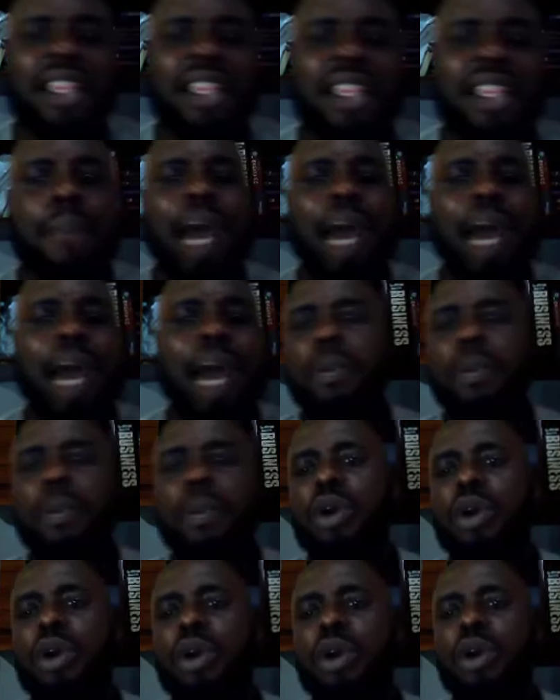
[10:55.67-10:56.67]
are the
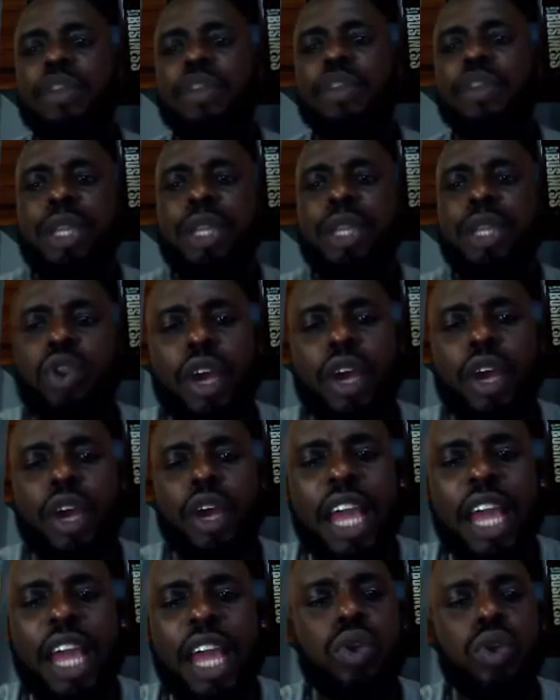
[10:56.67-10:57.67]
backbone of the Bitcoin
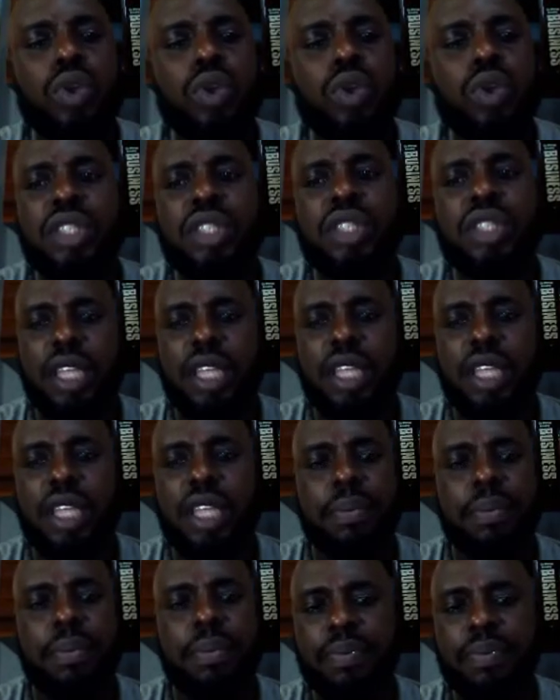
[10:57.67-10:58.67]

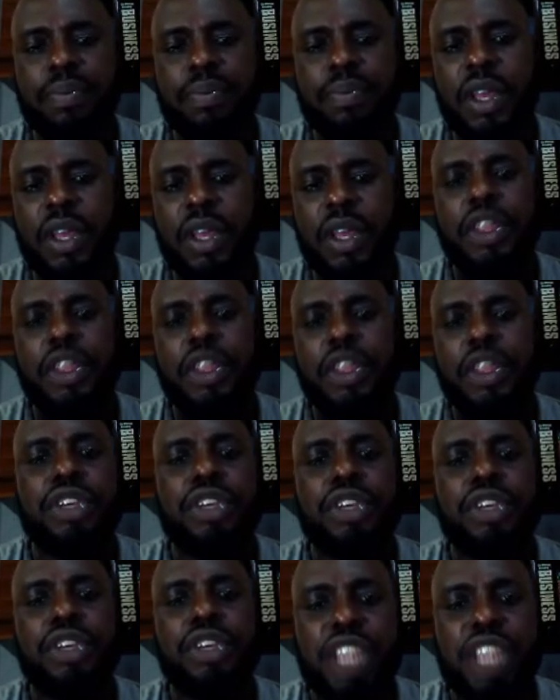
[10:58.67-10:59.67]
ecosystem. They
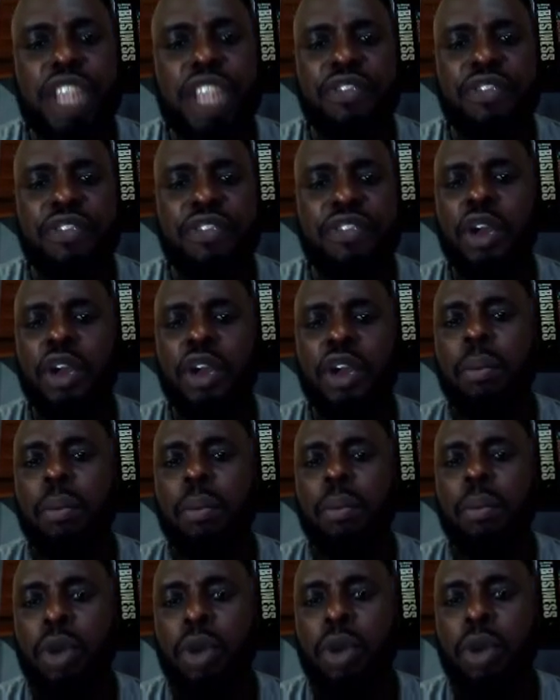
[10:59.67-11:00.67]
receive
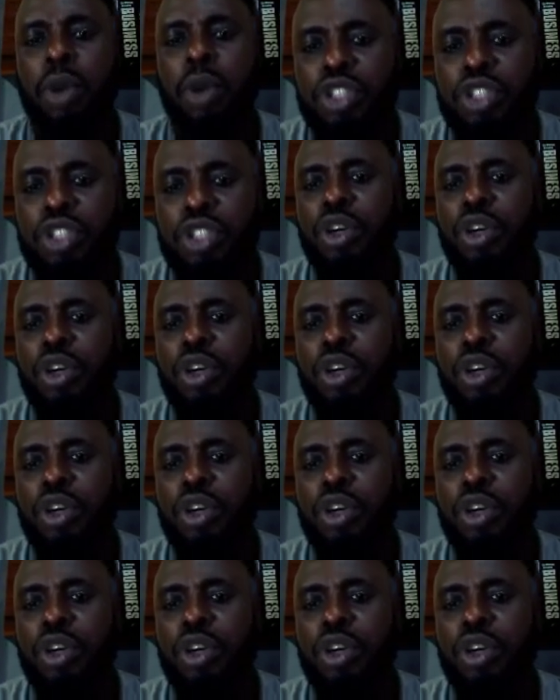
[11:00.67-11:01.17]
monetary